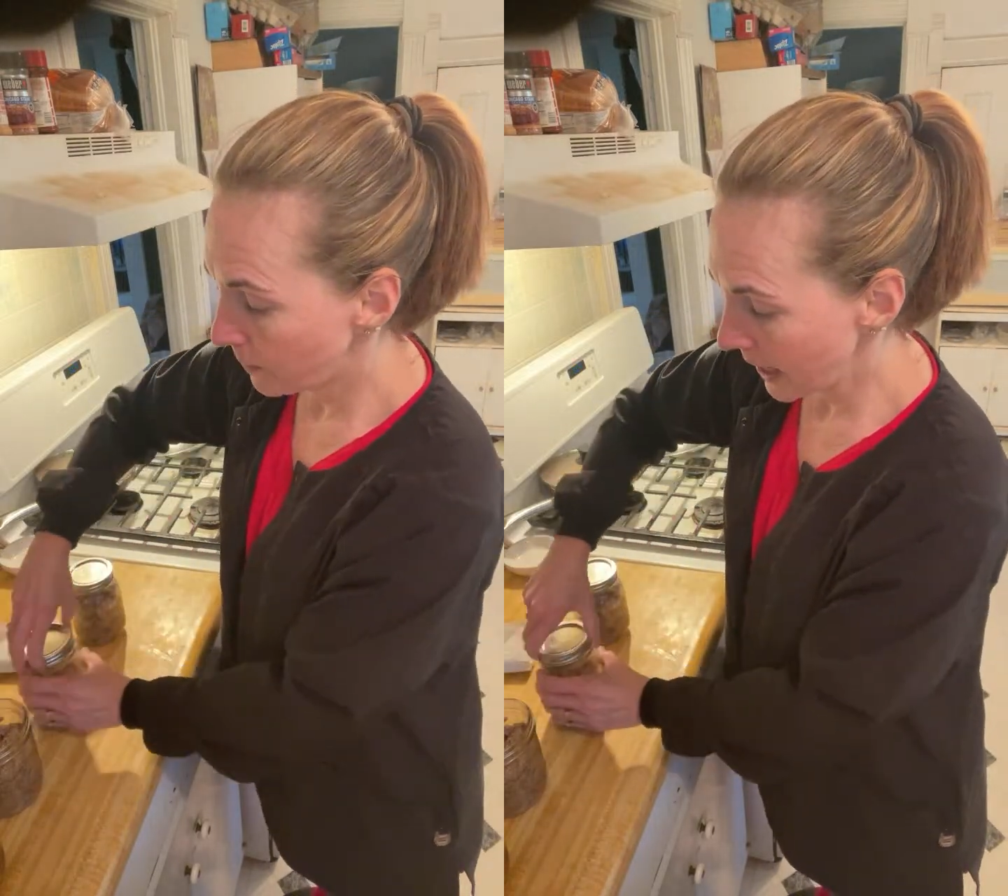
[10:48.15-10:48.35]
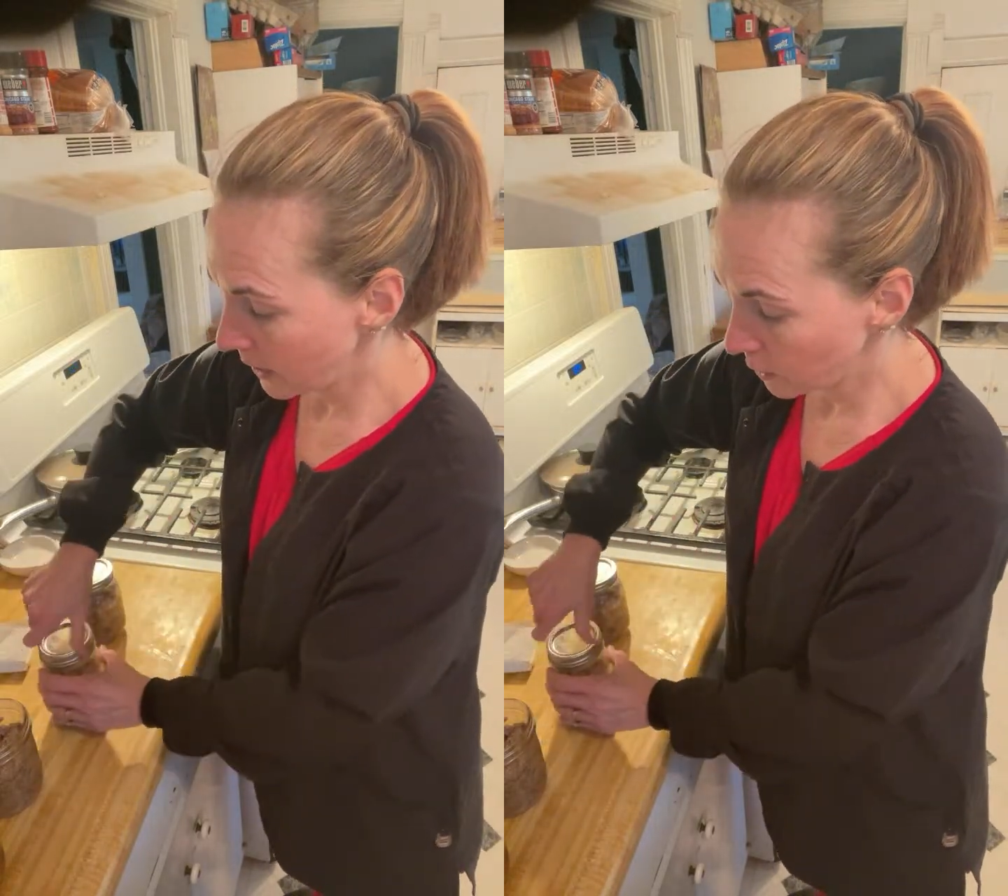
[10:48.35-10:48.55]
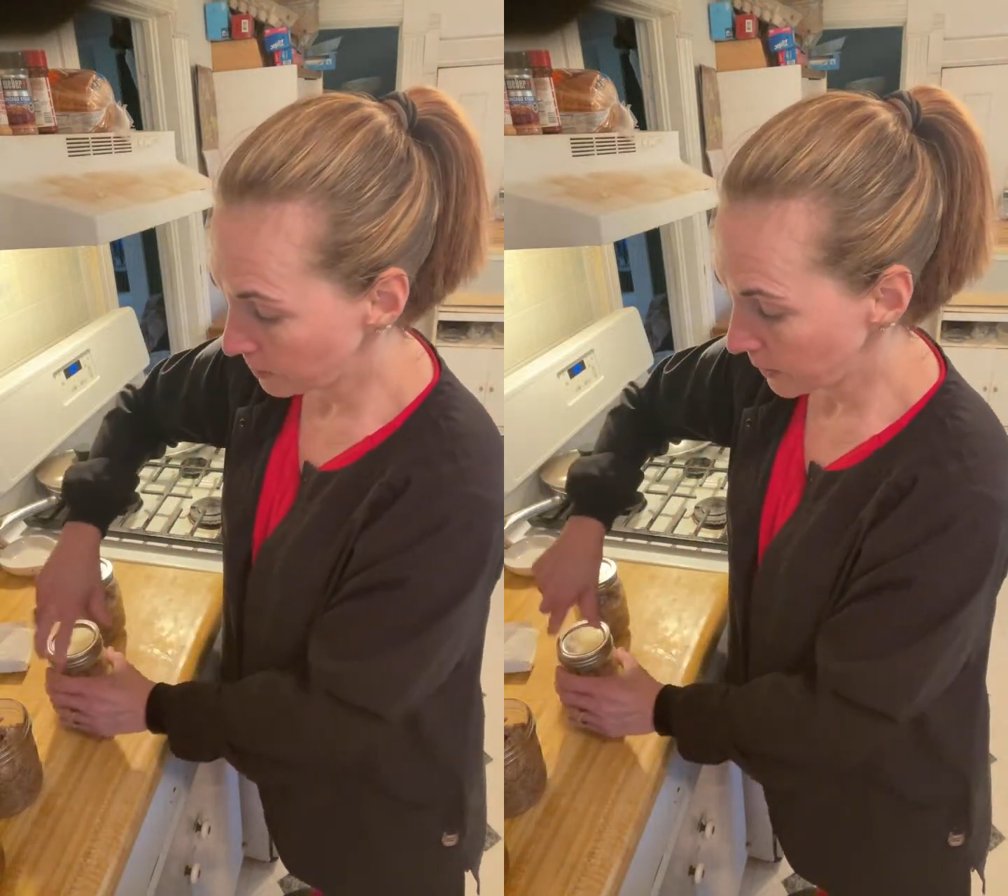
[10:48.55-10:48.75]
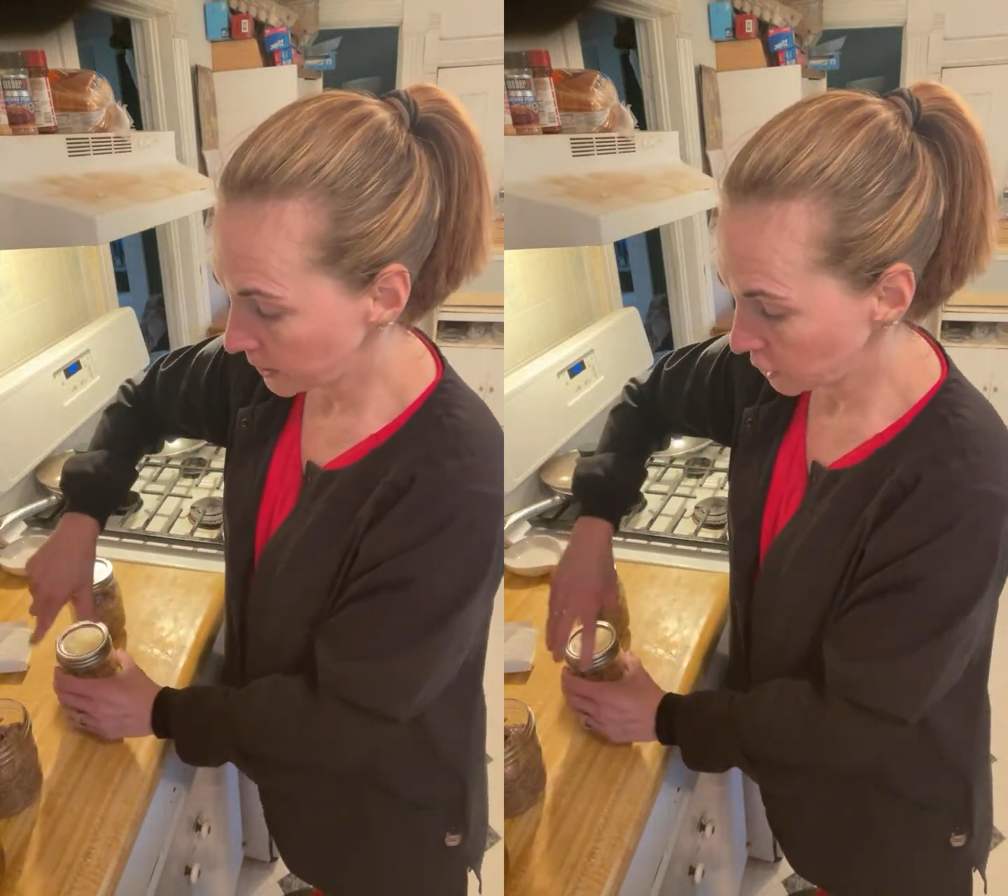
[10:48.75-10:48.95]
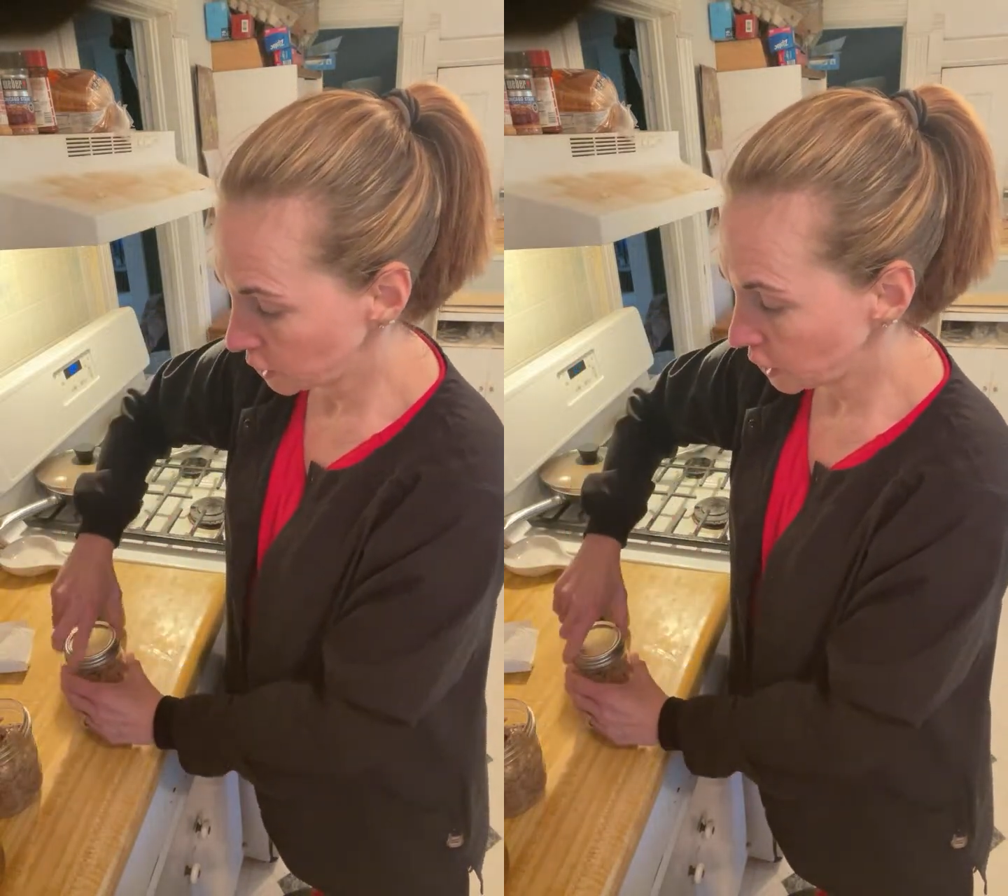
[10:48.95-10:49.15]
pack or
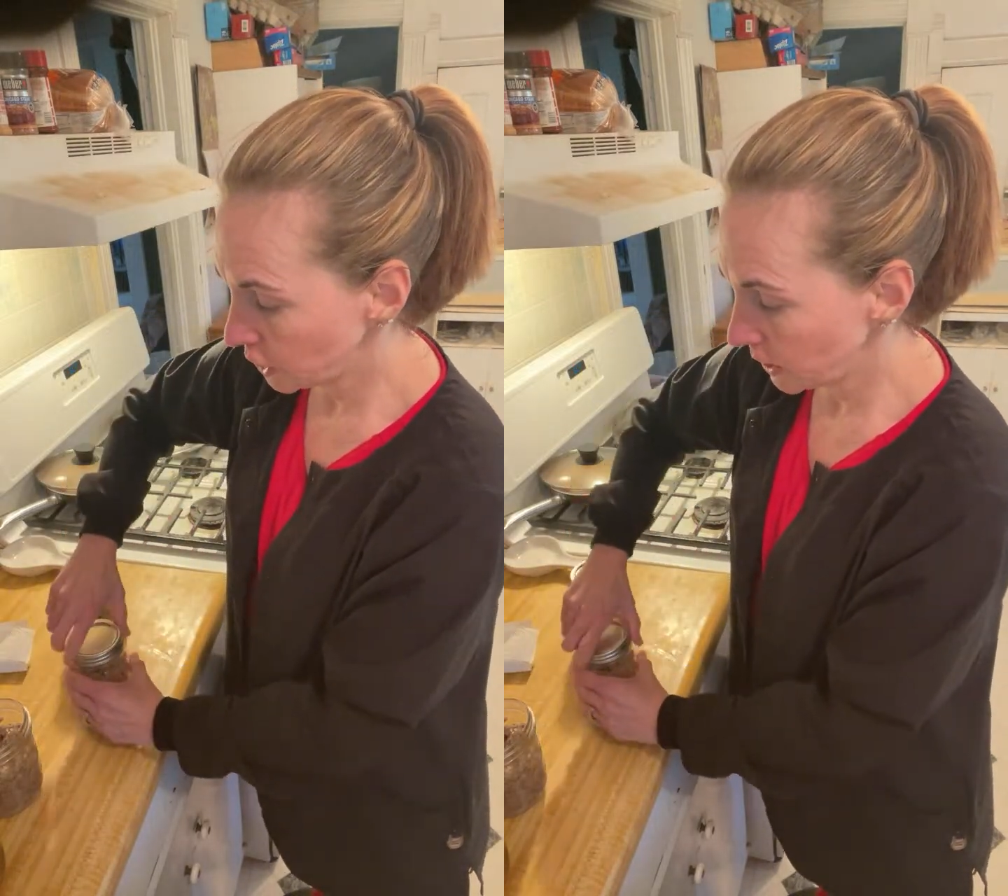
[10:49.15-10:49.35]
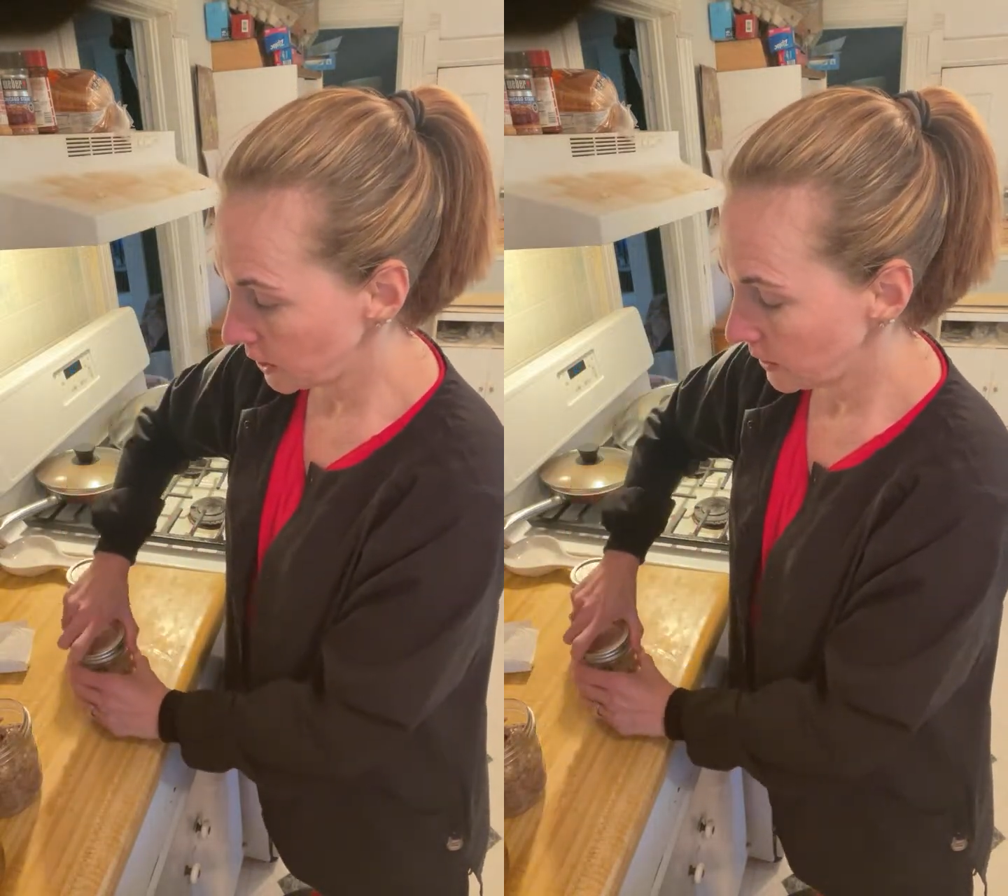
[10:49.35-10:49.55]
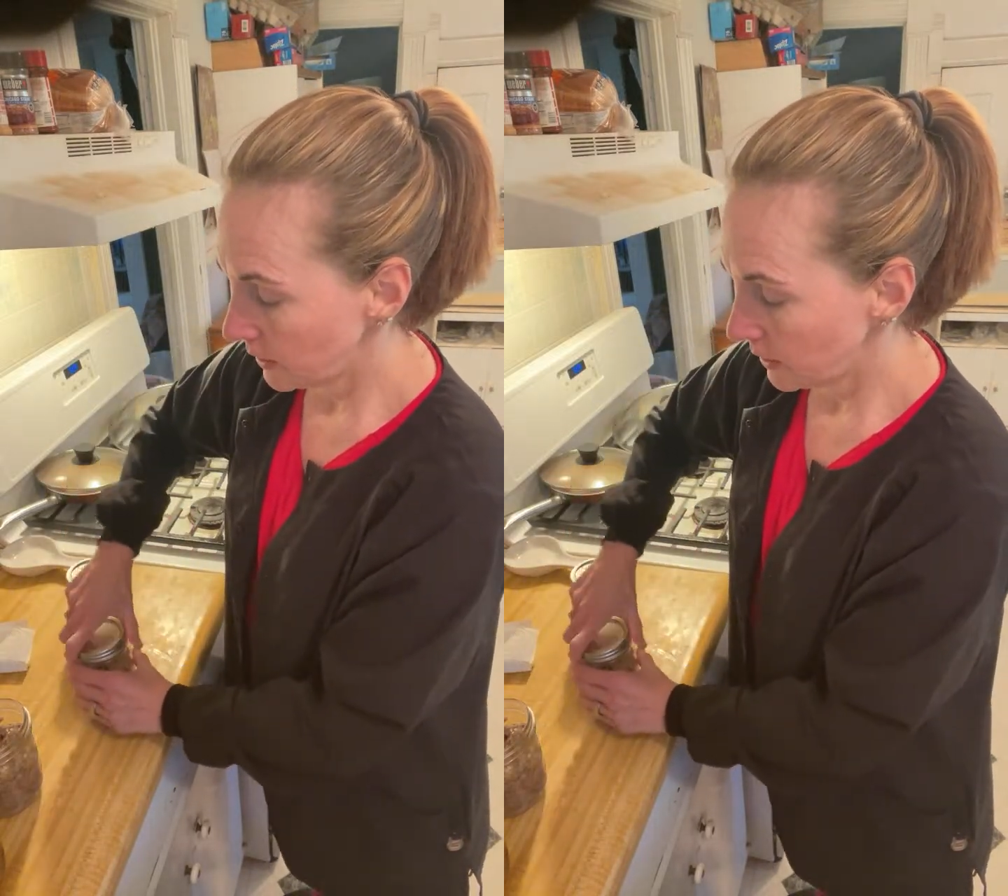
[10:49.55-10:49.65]
pressure cook